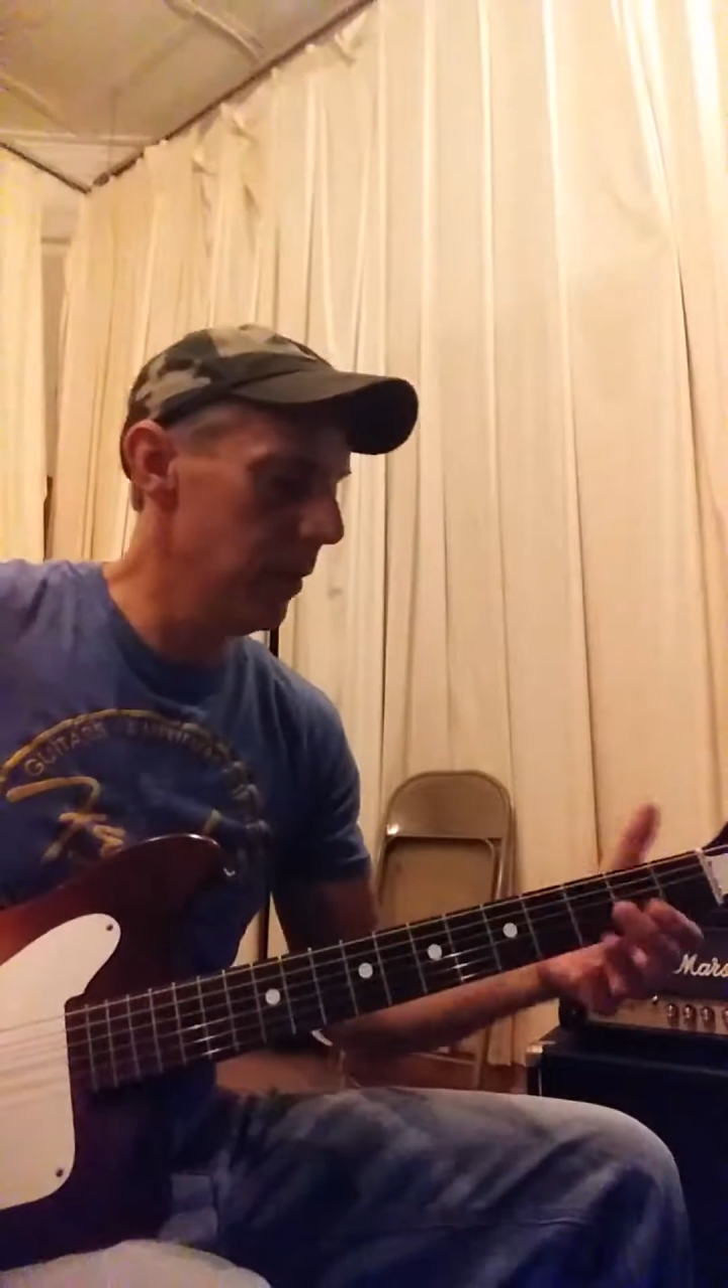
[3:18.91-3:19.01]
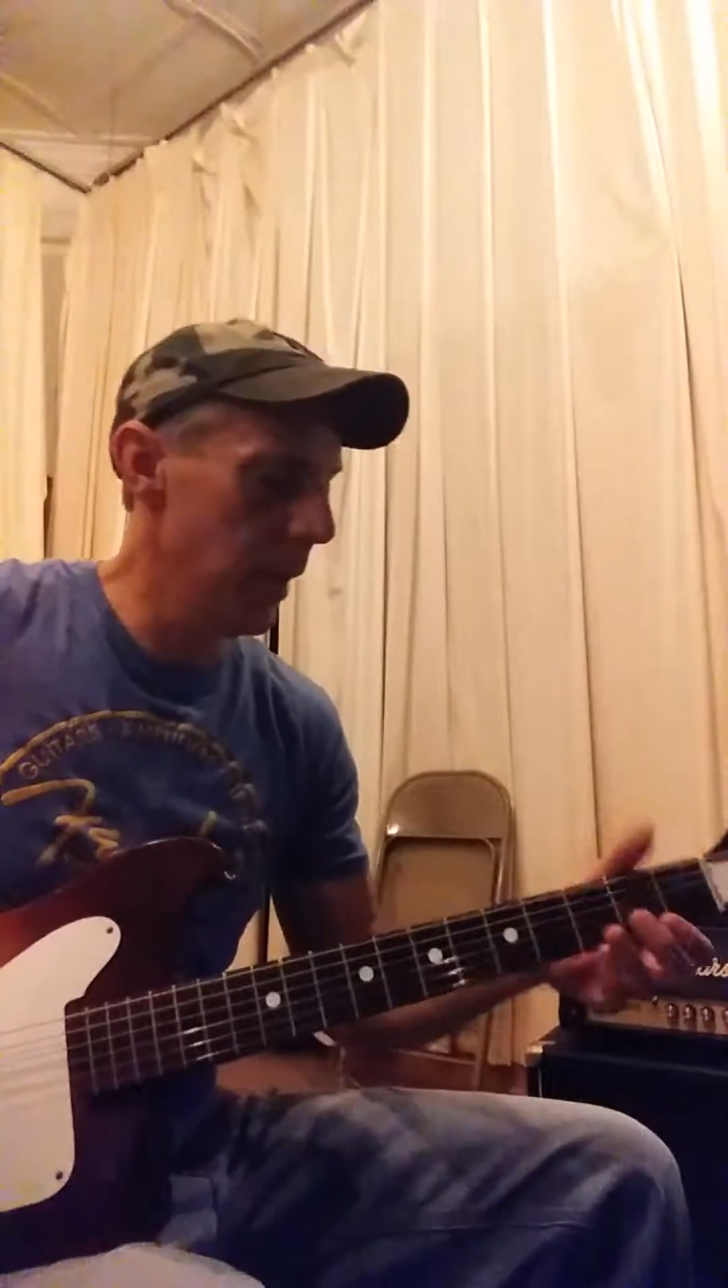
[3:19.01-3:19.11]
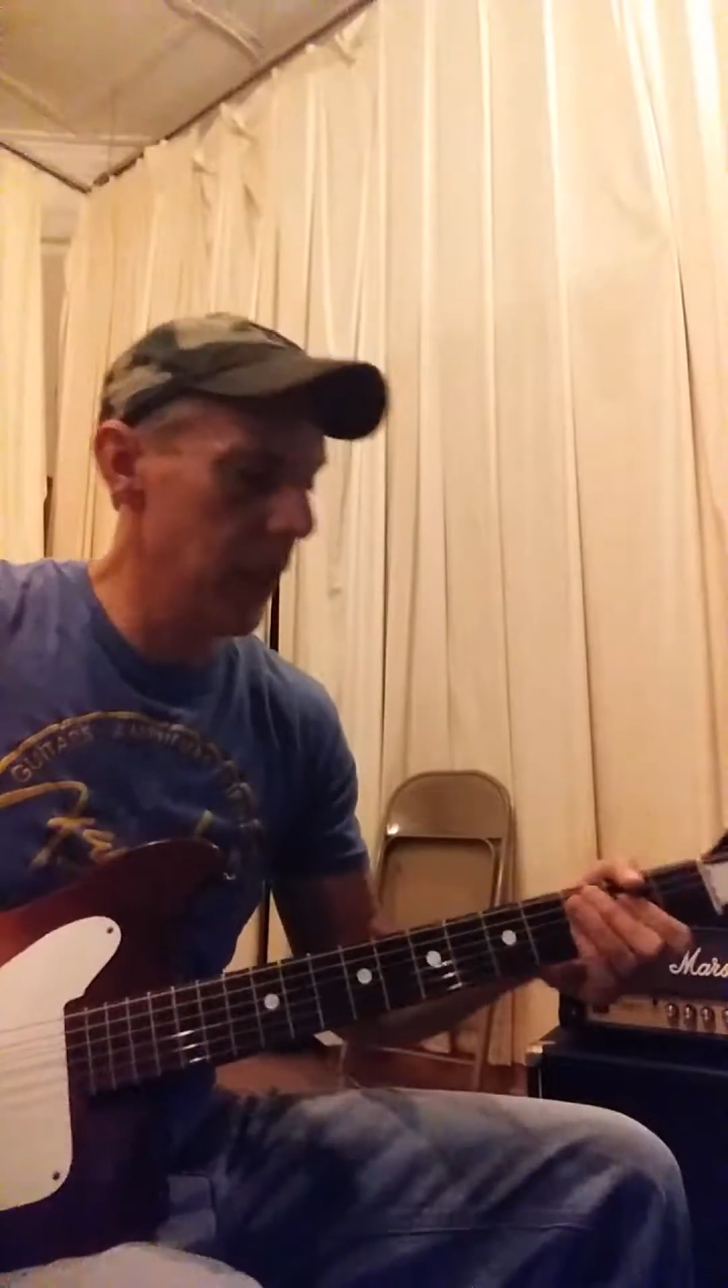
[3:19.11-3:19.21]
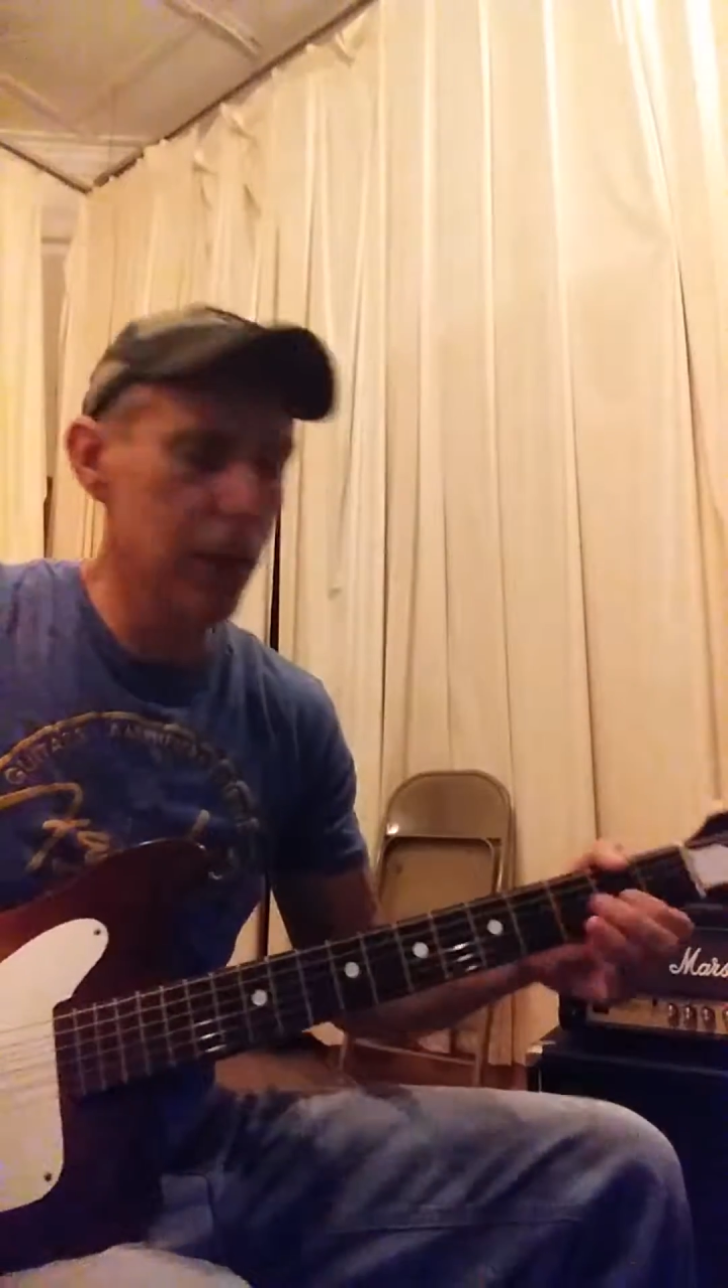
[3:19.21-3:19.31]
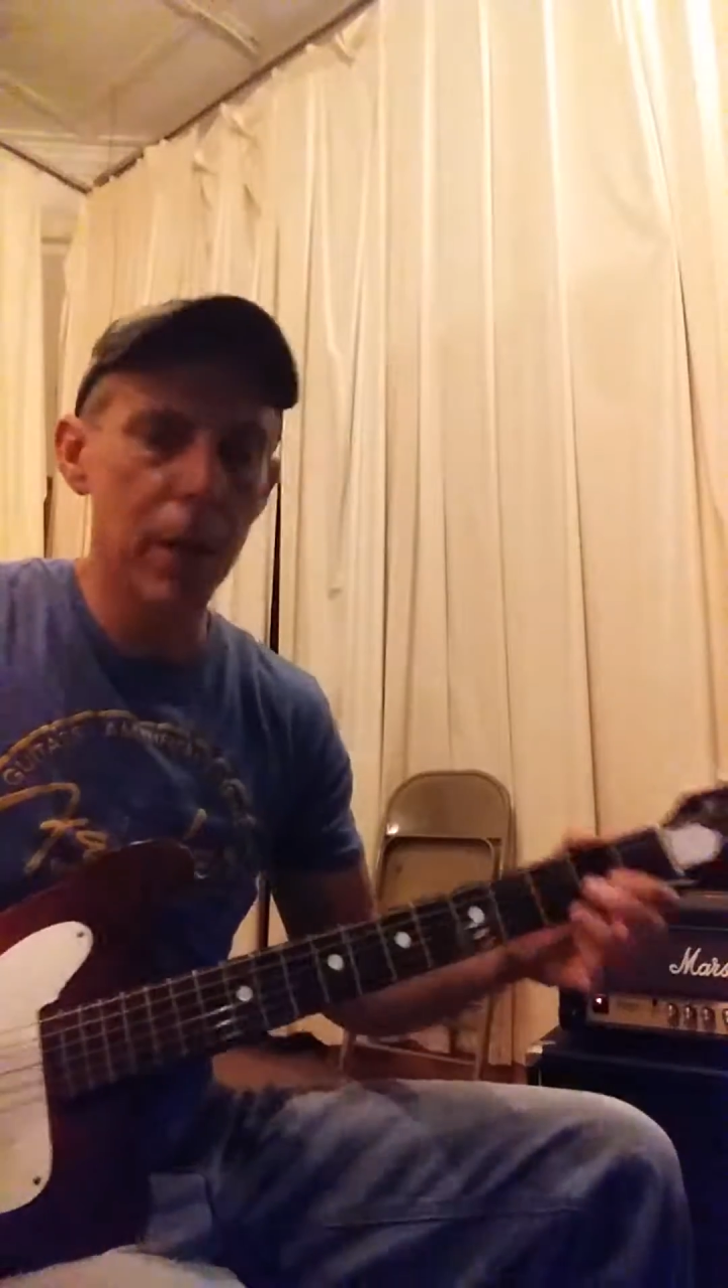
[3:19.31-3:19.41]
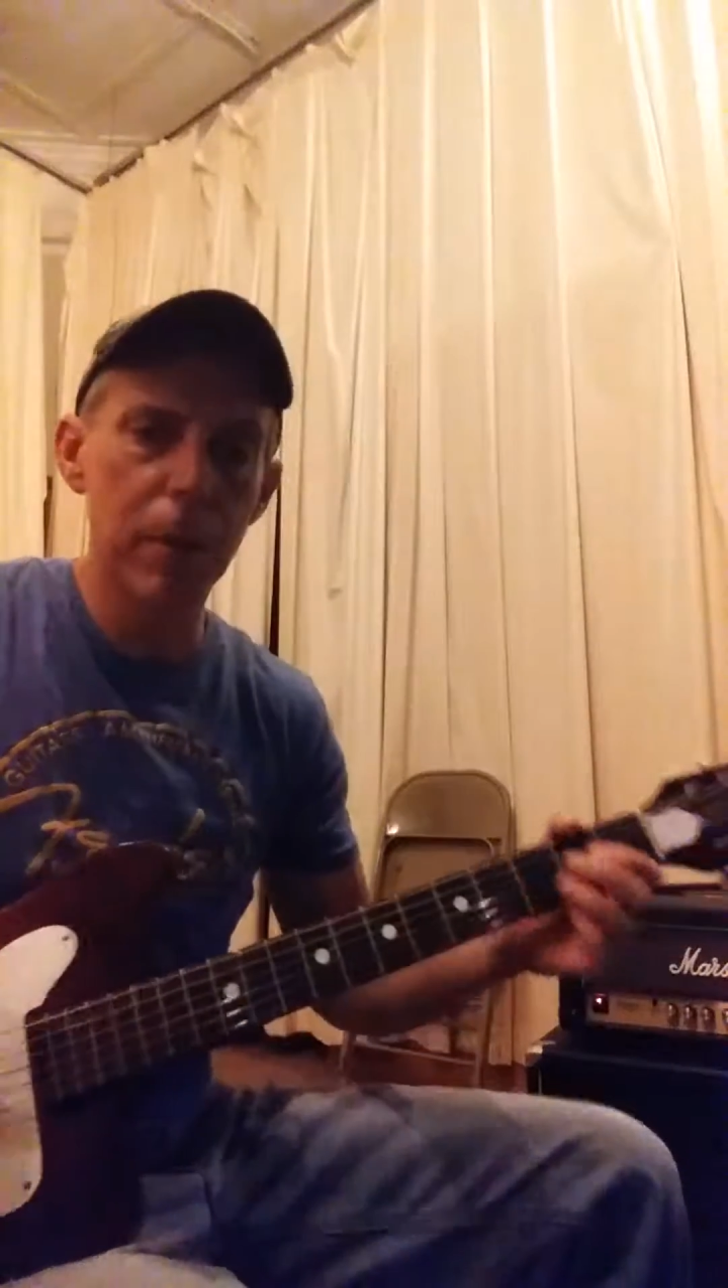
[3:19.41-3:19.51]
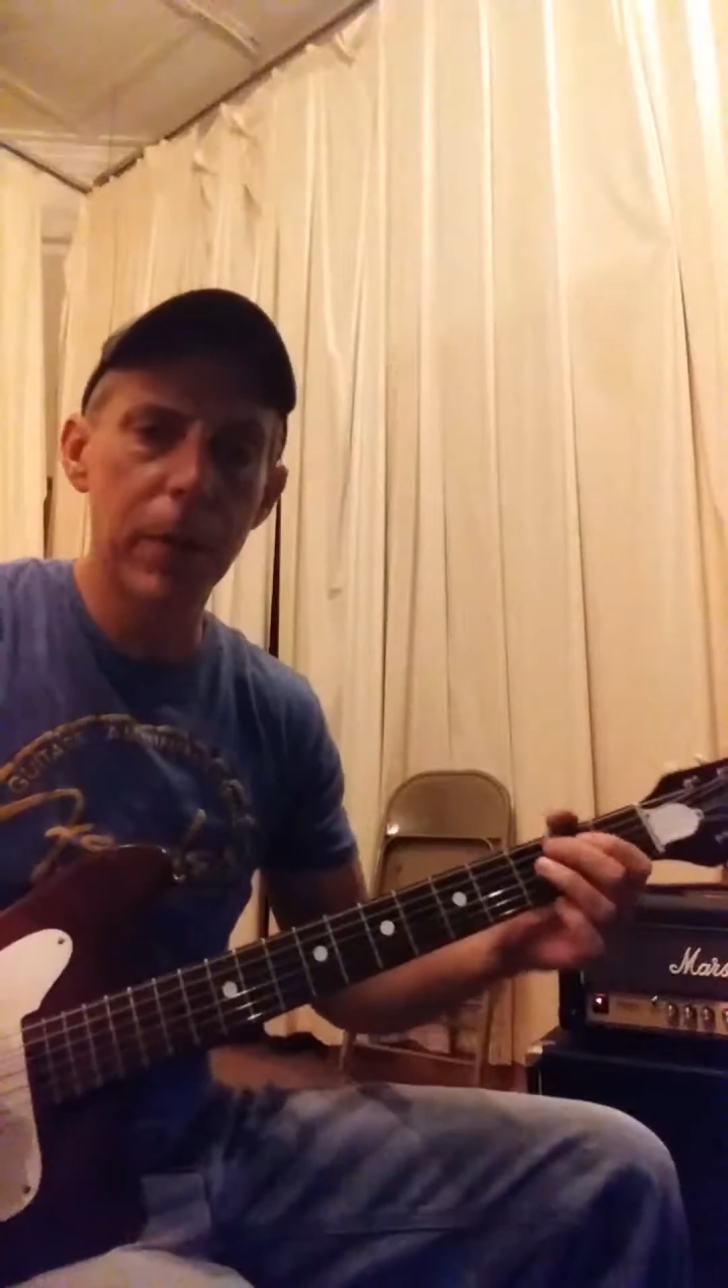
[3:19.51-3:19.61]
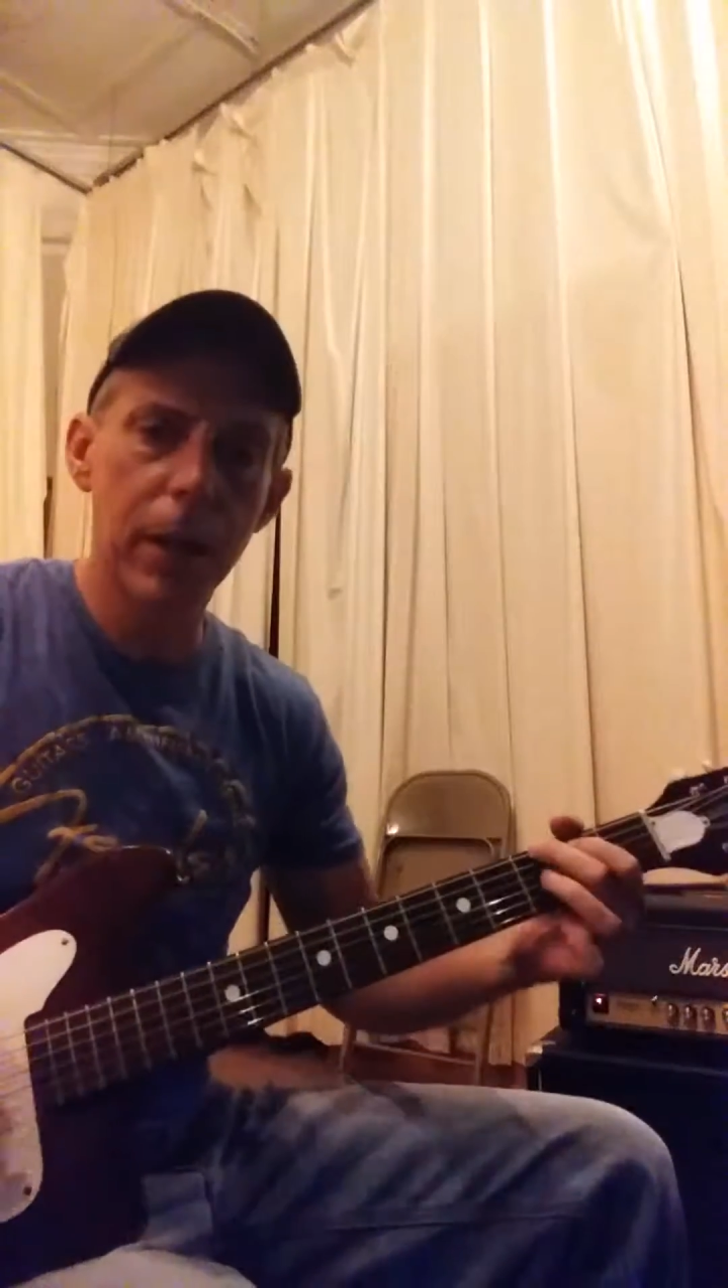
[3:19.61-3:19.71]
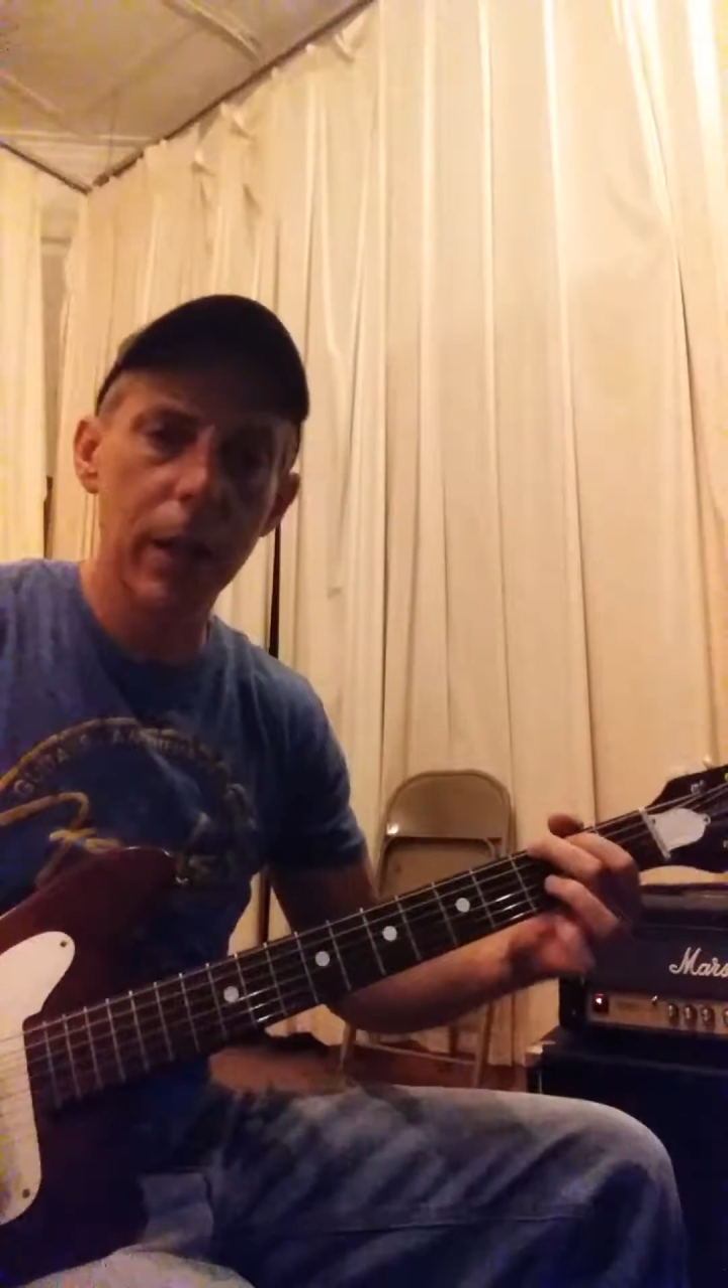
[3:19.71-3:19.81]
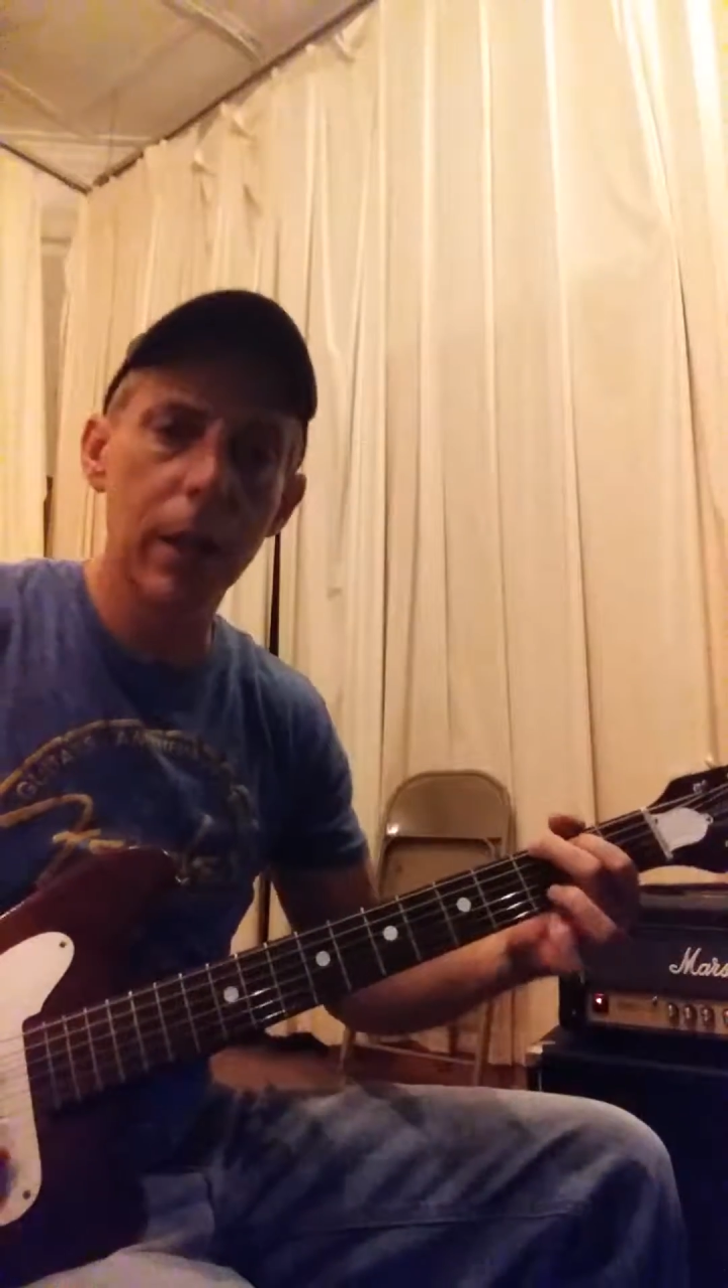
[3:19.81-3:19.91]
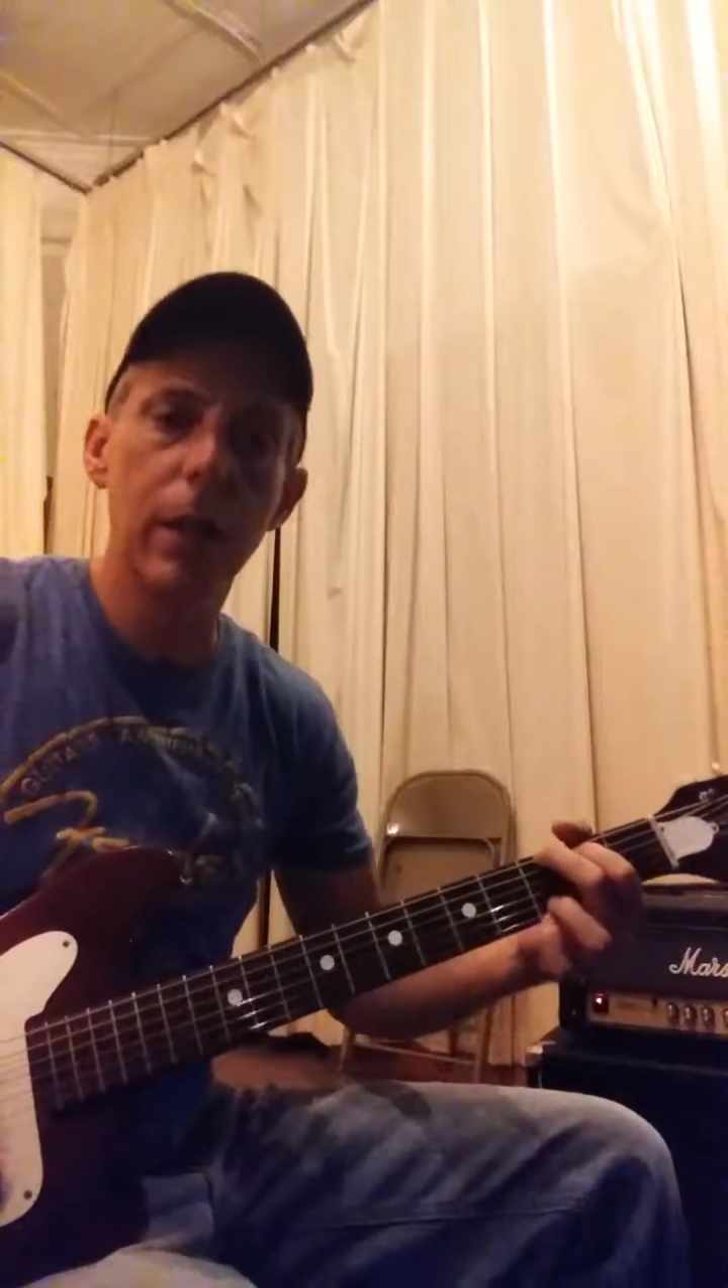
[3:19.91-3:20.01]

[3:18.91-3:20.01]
hands up here,